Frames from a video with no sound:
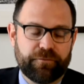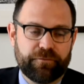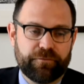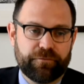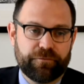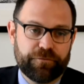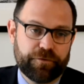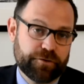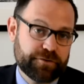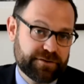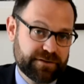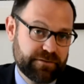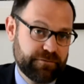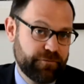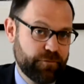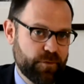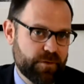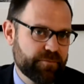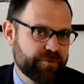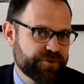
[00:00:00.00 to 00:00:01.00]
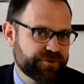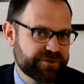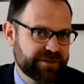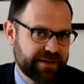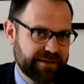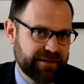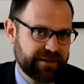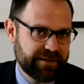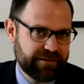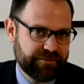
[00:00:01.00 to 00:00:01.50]
first and foremost,
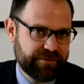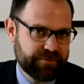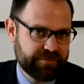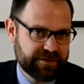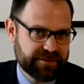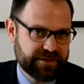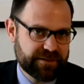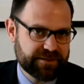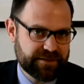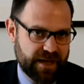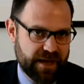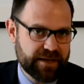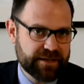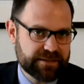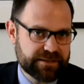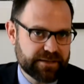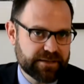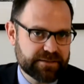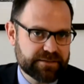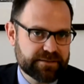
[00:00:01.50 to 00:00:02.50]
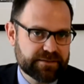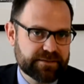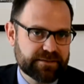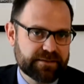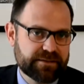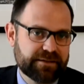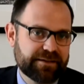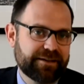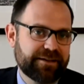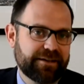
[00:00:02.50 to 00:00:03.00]
I think of him as a scientist.
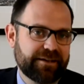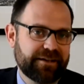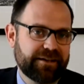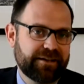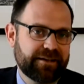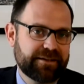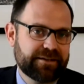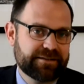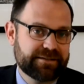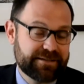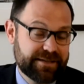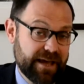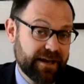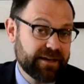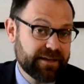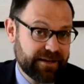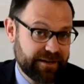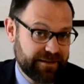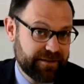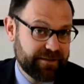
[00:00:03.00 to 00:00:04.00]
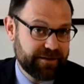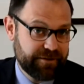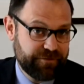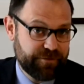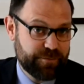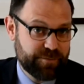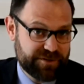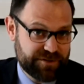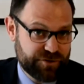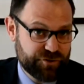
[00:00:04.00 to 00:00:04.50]
Second, I think of
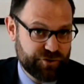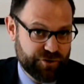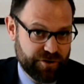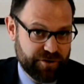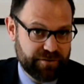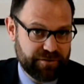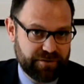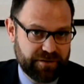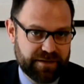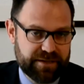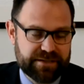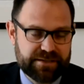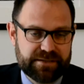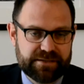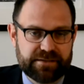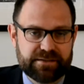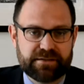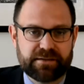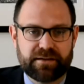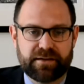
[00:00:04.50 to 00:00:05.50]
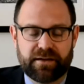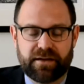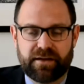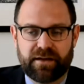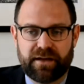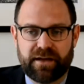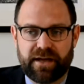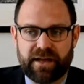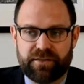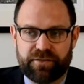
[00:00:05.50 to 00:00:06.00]
him as a journalist.
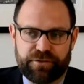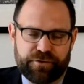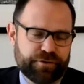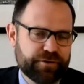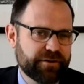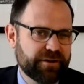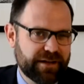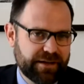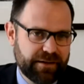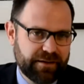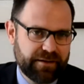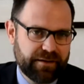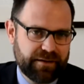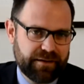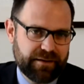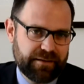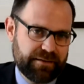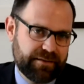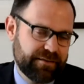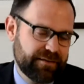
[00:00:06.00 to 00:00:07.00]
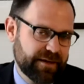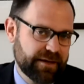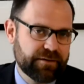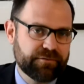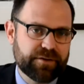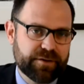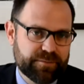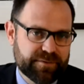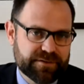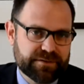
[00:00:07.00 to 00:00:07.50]
And third, I think
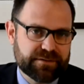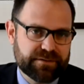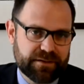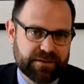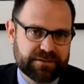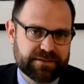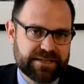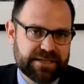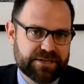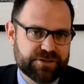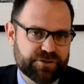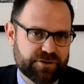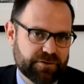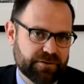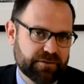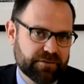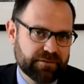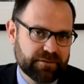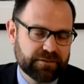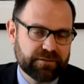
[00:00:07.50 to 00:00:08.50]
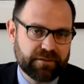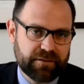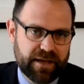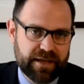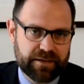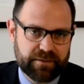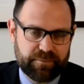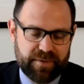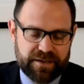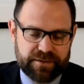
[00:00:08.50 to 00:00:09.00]
of him as a teacher
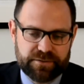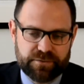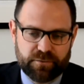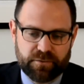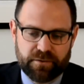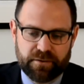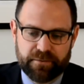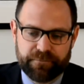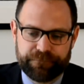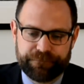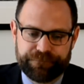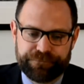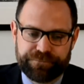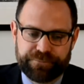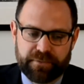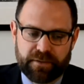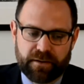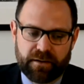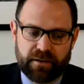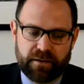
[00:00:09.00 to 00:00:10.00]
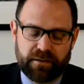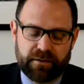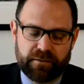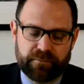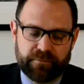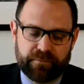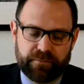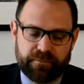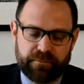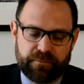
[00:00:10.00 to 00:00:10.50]
and a mentor.
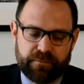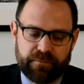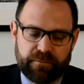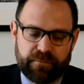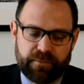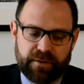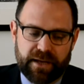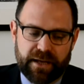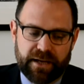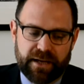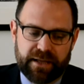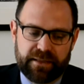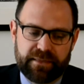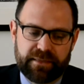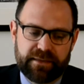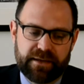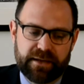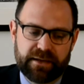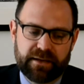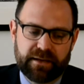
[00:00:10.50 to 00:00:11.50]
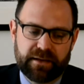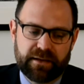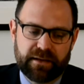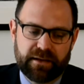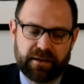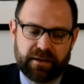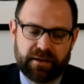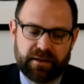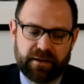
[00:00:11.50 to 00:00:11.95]
And I think